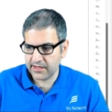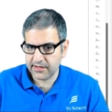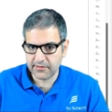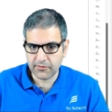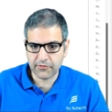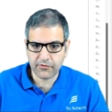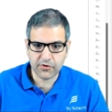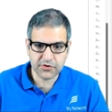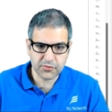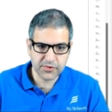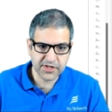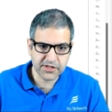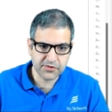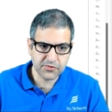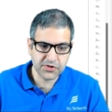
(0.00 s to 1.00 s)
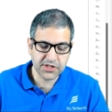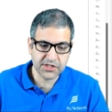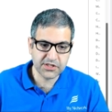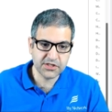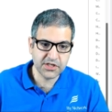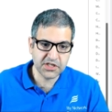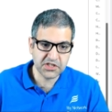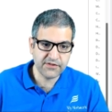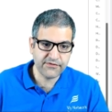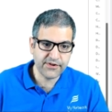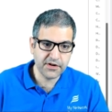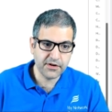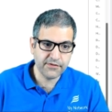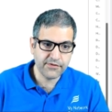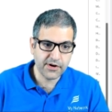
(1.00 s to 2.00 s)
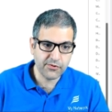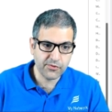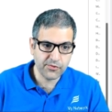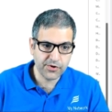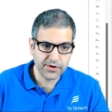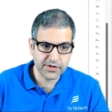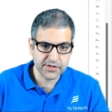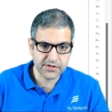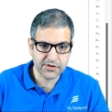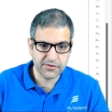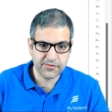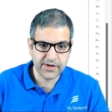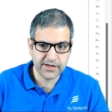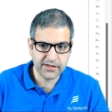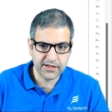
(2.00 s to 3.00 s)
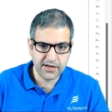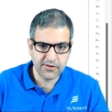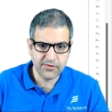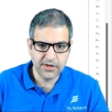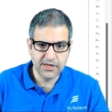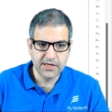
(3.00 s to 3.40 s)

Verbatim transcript: of course we need to just justify if our work is correct now.